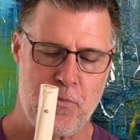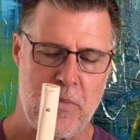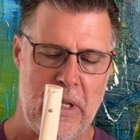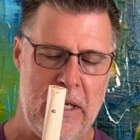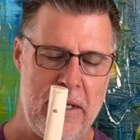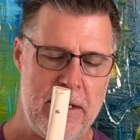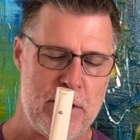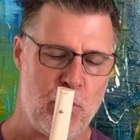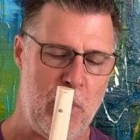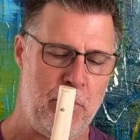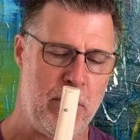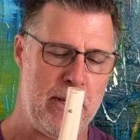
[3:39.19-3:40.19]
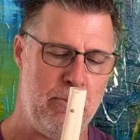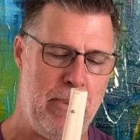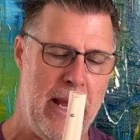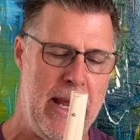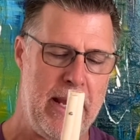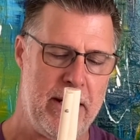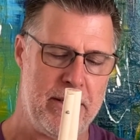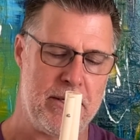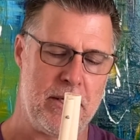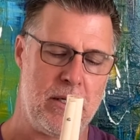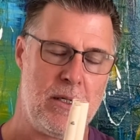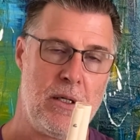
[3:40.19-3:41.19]
is we put a band
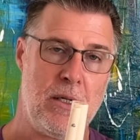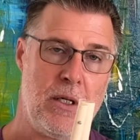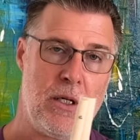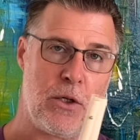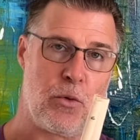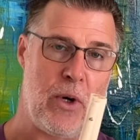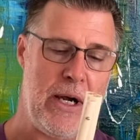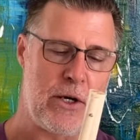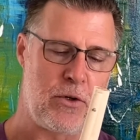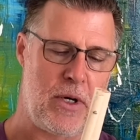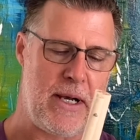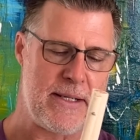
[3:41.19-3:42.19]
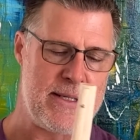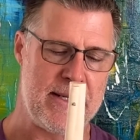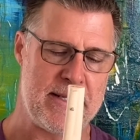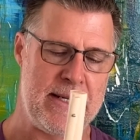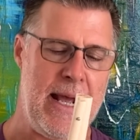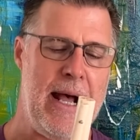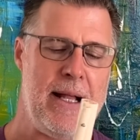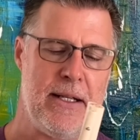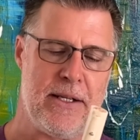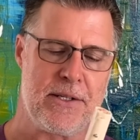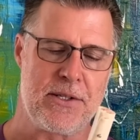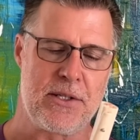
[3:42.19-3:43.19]
right across his
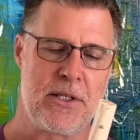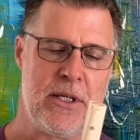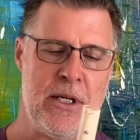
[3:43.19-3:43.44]
talus.